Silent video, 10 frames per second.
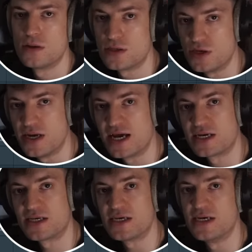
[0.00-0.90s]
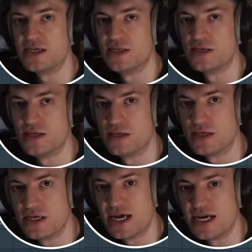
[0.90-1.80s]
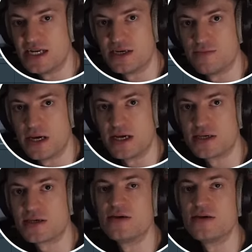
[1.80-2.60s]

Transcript: So next is the sustained bass.